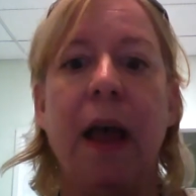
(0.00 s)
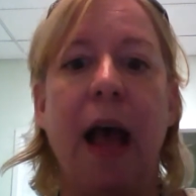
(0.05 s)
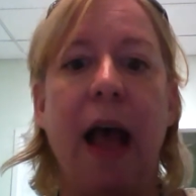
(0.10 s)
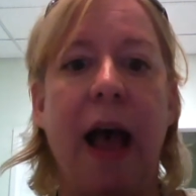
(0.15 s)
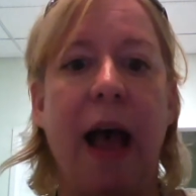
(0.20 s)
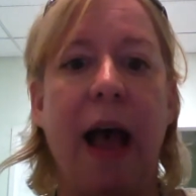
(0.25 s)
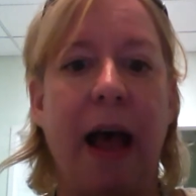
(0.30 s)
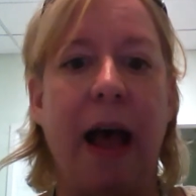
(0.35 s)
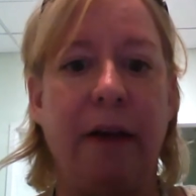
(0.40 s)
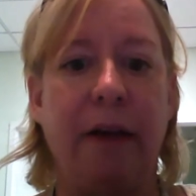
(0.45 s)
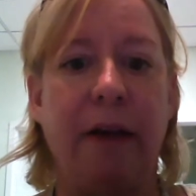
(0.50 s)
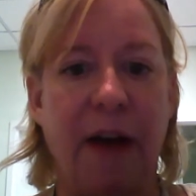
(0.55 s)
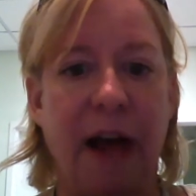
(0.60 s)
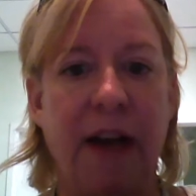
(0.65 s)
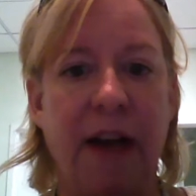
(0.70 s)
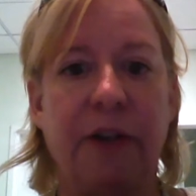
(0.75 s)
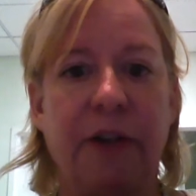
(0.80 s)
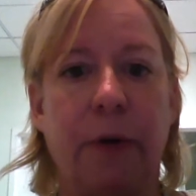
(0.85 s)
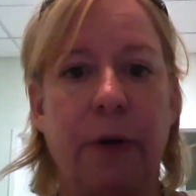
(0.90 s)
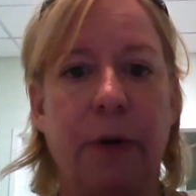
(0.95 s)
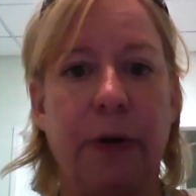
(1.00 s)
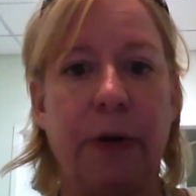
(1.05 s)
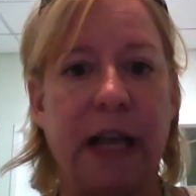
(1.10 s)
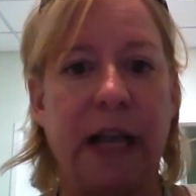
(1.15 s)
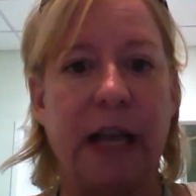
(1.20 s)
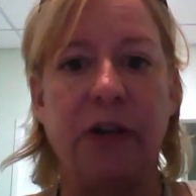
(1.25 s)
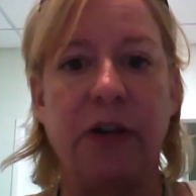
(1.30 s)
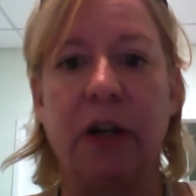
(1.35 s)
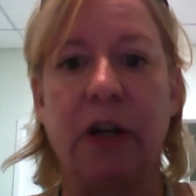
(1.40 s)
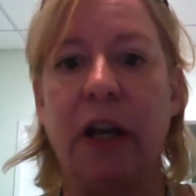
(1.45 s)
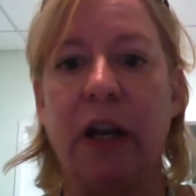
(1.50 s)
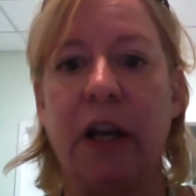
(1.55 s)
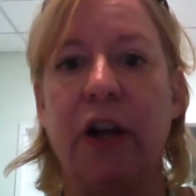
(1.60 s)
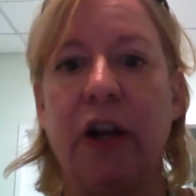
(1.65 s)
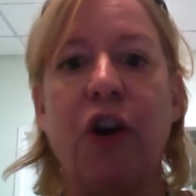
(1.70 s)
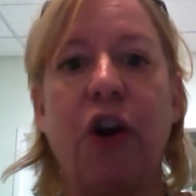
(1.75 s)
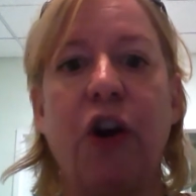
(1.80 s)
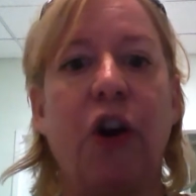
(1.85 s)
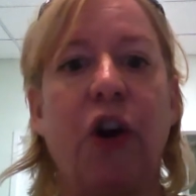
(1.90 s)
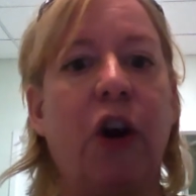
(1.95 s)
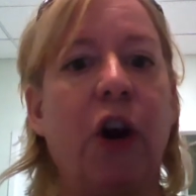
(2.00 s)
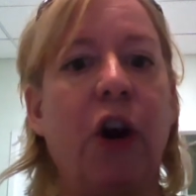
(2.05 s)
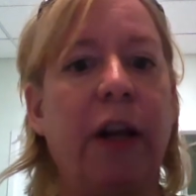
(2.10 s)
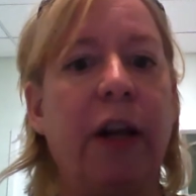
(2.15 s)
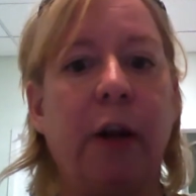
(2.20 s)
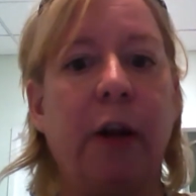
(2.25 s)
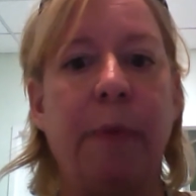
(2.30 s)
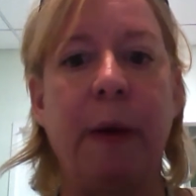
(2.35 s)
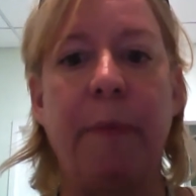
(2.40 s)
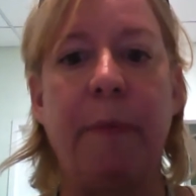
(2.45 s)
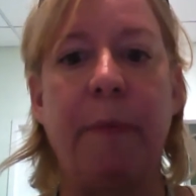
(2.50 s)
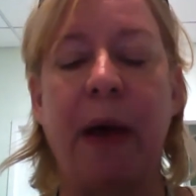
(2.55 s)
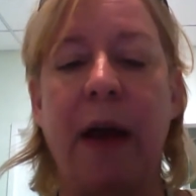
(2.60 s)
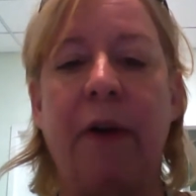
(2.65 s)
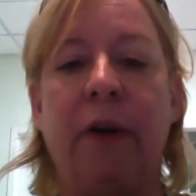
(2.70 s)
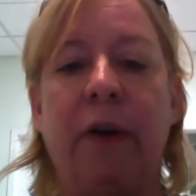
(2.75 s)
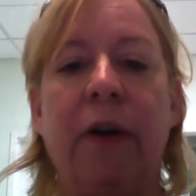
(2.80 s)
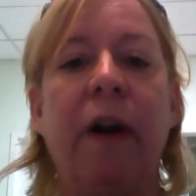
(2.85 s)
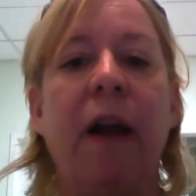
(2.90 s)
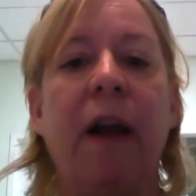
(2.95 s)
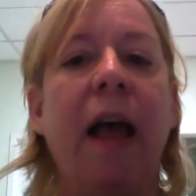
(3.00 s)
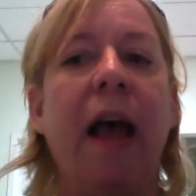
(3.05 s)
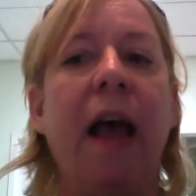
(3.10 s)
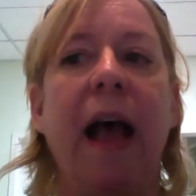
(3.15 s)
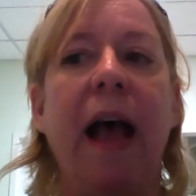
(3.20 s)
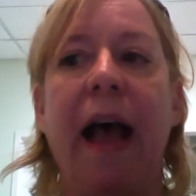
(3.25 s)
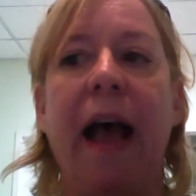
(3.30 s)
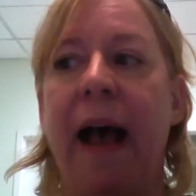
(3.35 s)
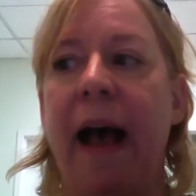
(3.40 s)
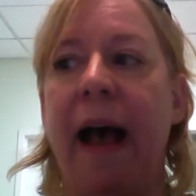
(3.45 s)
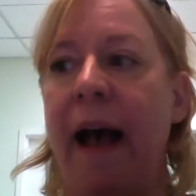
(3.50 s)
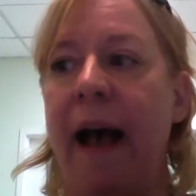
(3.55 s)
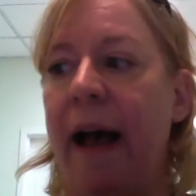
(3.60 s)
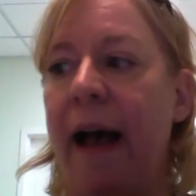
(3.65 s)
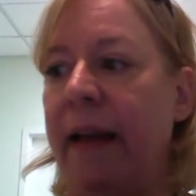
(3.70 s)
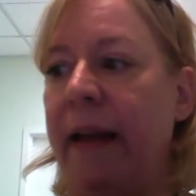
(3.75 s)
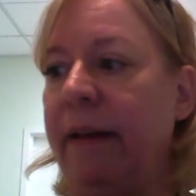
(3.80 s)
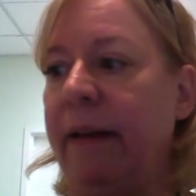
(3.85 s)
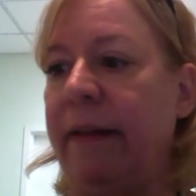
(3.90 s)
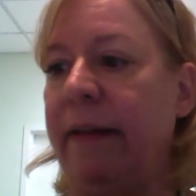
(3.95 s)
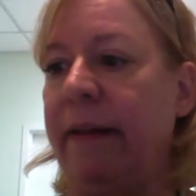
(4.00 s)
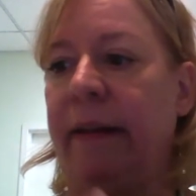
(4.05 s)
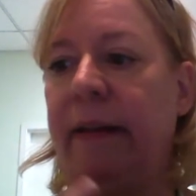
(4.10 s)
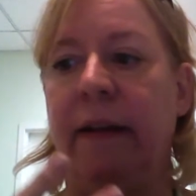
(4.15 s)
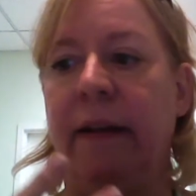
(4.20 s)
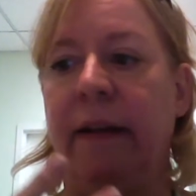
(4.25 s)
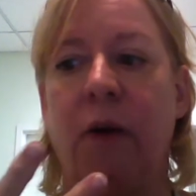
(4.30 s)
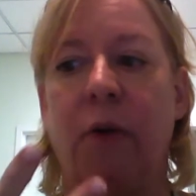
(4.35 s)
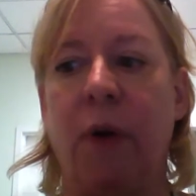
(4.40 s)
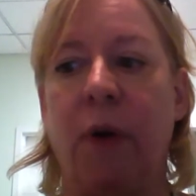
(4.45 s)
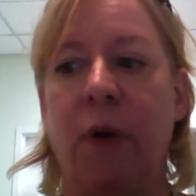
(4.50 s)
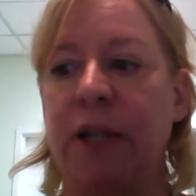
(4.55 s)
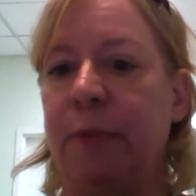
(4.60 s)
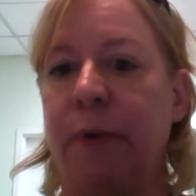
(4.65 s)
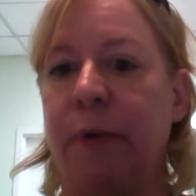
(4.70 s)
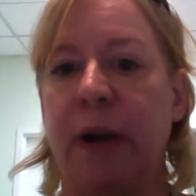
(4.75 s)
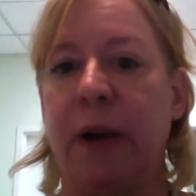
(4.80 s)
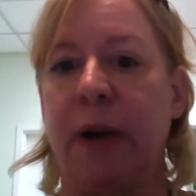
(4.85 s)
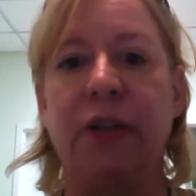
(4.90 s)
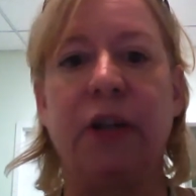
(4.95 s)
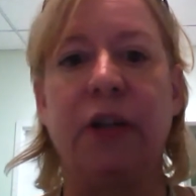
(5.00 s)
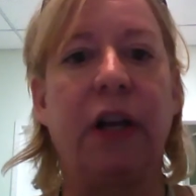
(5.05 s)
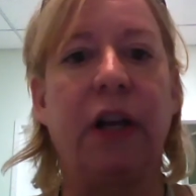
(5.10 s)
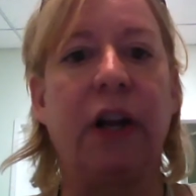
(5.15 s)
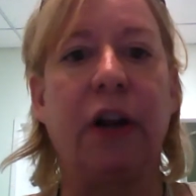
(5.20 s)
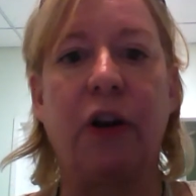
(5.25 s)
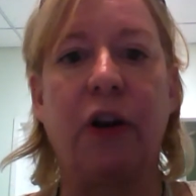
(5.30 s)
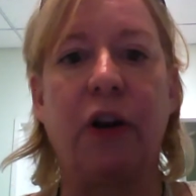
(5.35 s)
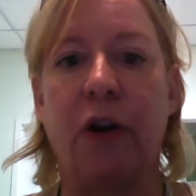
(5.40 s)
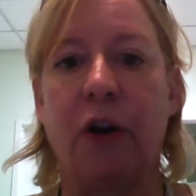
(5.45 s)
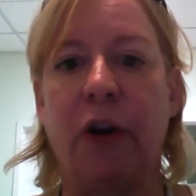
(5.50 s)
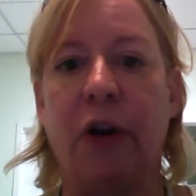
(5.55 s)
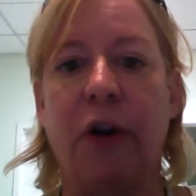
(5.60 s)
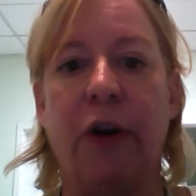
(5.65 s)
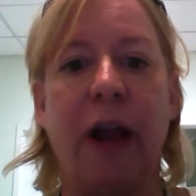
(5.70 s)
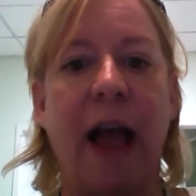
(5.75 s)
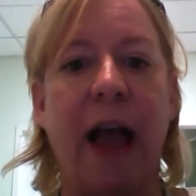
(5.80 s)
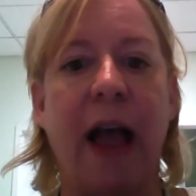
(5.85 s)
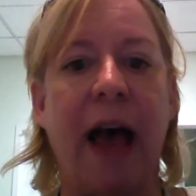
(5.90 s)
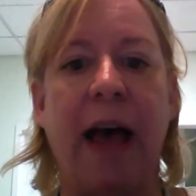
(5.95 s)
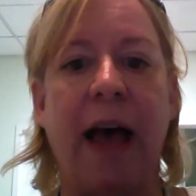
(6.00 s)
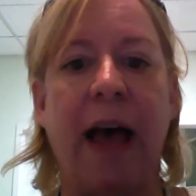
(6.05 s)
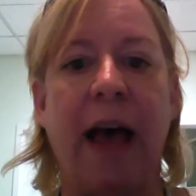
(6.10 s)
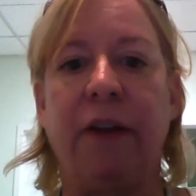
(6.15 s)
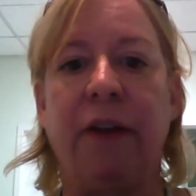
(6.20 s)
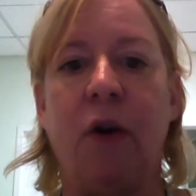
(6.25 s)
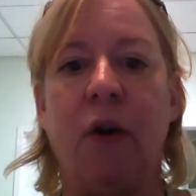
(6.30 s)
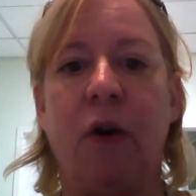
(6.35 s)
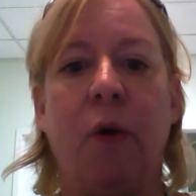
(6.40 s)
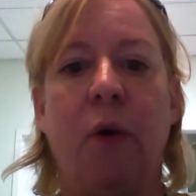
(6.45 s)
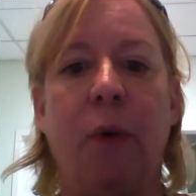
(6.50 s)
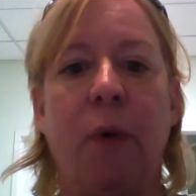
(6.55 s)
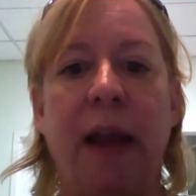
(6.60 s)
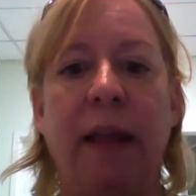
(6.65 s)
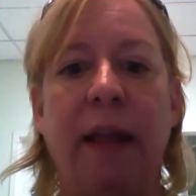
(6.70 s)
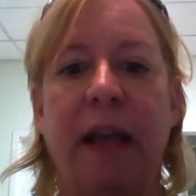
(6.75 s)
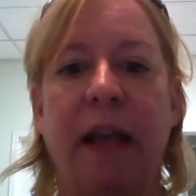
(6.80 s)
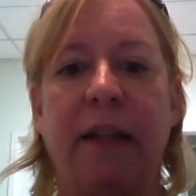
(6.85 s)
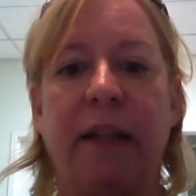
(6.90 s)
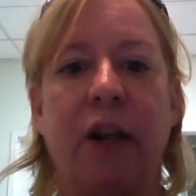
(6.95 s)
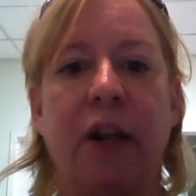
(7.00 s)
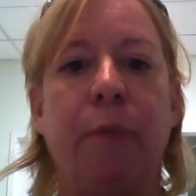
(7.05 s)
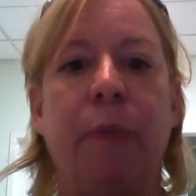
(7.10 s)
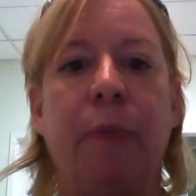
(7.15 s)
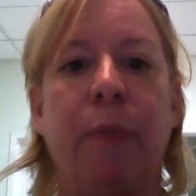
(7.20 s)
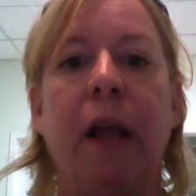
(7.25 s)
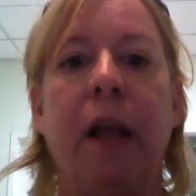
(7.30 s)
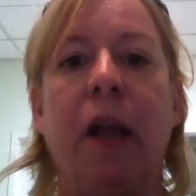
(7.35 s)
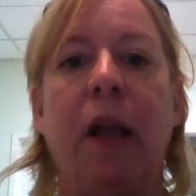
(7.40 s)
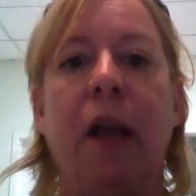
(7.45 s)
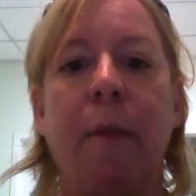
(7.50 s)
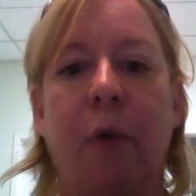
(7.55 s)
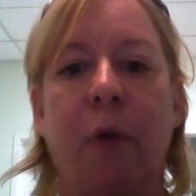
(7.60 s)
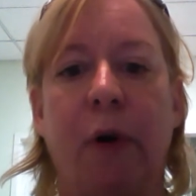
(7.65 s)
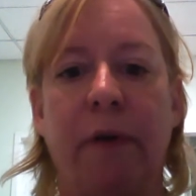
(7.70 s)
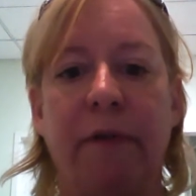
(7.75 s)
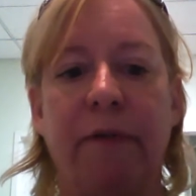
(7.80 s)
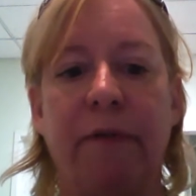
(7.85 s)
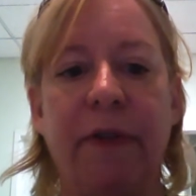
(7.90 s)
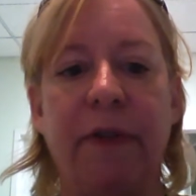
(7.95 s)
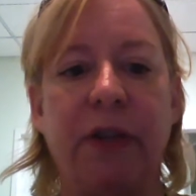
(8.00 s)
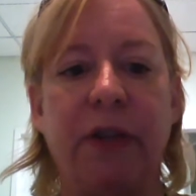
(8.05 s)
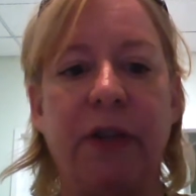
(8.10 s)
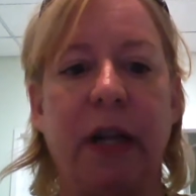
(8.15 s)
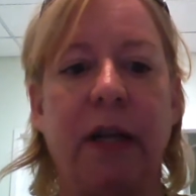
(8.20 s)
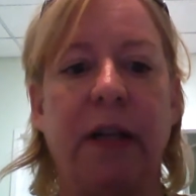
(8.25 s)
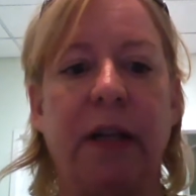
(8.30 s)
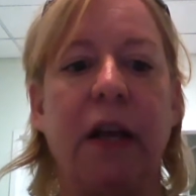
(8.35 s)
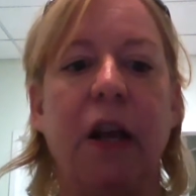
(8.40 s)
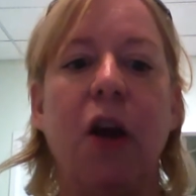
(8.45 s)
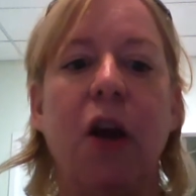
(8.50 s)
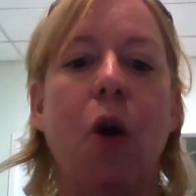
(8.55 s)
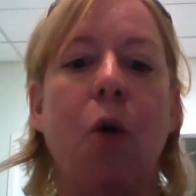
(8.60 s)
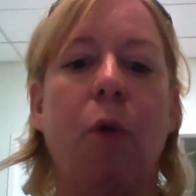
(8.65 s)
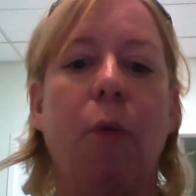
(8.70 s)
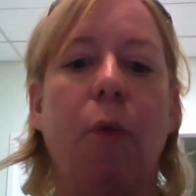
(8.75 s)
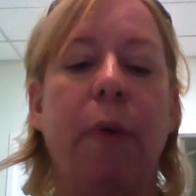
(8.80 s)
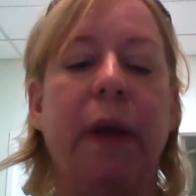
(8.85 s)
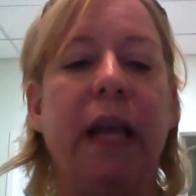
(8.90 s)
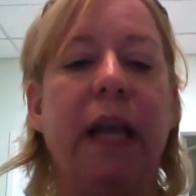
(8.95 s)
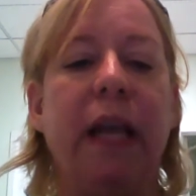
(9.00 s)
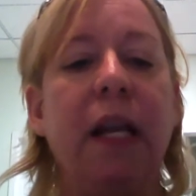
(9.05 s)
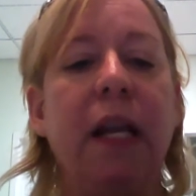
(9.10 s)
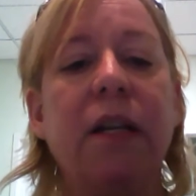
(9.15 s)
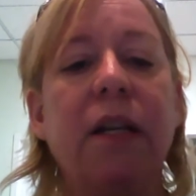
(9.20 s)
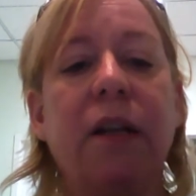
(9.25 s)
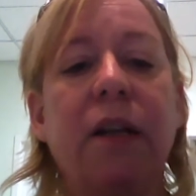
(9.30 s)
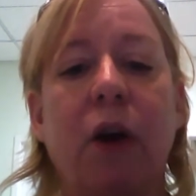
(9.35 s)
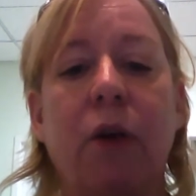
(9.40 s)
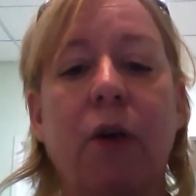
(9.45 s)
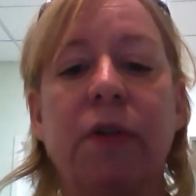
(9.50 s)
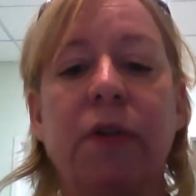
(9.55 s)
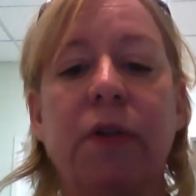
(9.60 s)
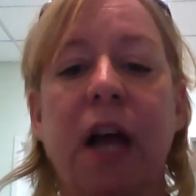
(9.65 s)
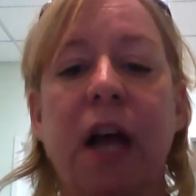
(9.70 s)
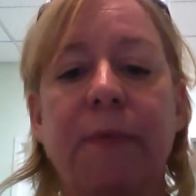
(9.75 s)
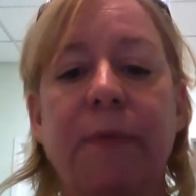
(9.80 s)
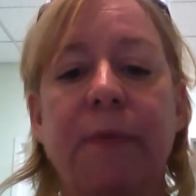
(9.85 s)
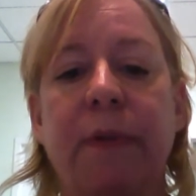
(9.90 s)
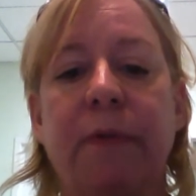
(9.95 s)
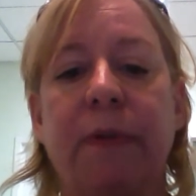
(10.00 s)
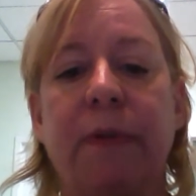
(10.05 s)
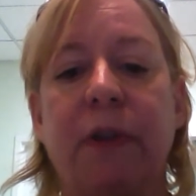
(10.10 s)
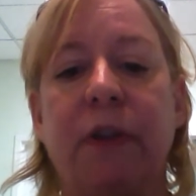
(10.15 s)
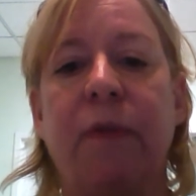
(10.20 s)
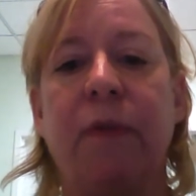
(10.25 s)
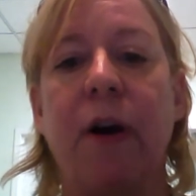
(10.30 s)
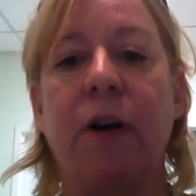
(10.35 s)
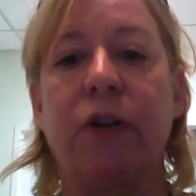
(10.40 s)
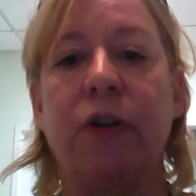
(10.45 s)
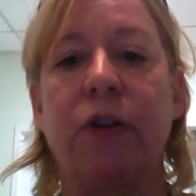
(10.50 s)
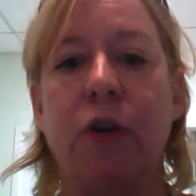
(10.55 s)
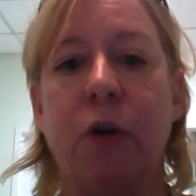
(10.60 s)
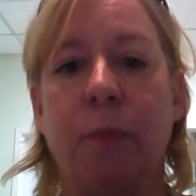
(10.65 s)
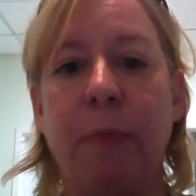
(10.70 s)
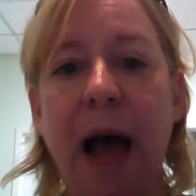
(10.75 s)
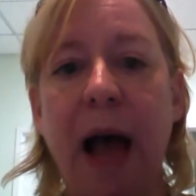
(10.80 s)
and vascularization can occur a little bit better, and respiration can occur at a rate that's going to be a lot more efficient. When we get into those types of dysfunctional